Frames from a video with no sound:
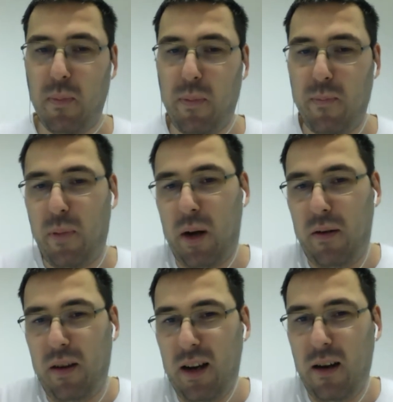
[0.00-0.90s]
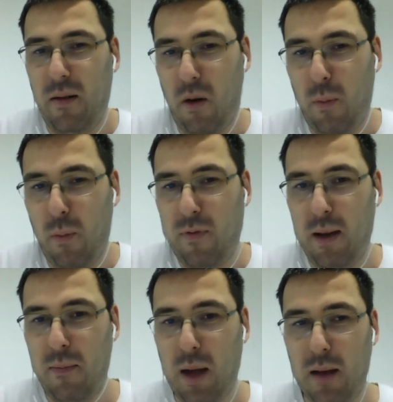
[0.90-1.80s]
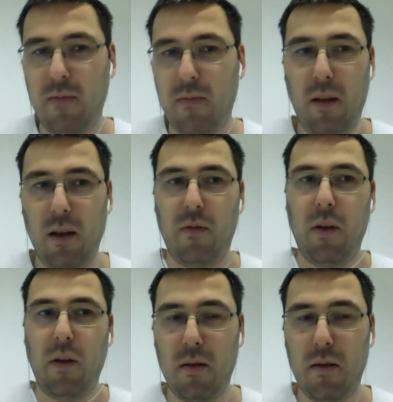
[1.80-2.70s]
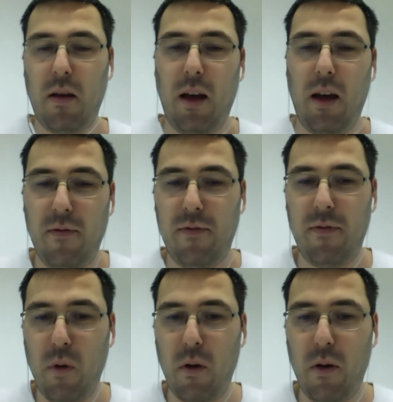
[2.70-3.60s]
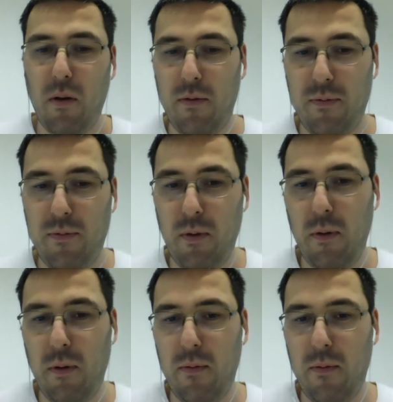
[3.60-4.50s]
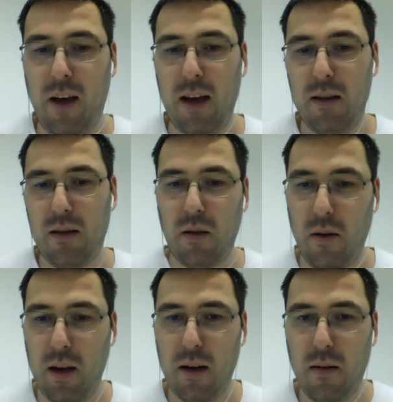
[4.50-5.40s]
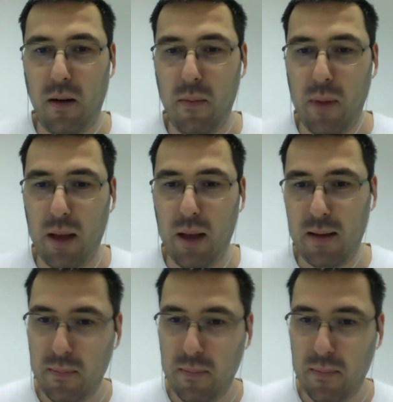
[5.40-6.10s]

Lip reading: per year, hopefully, but it will also have more faster increments.